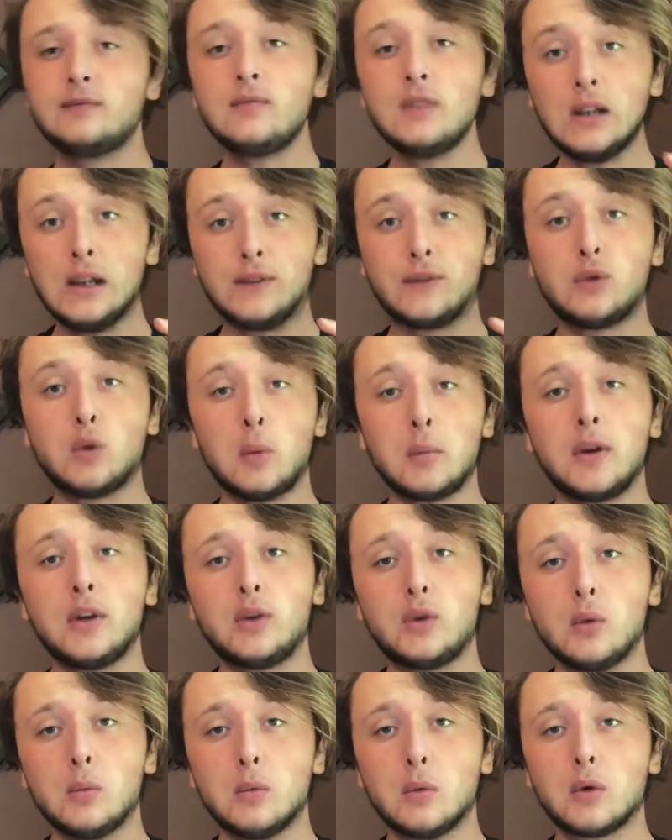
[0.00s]
If you want me to do
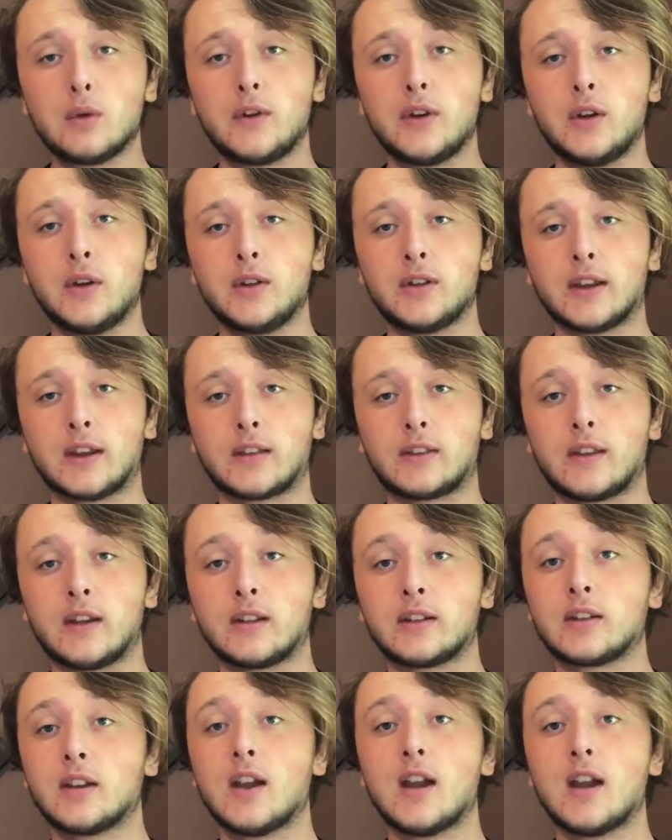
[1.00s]
more videos like this,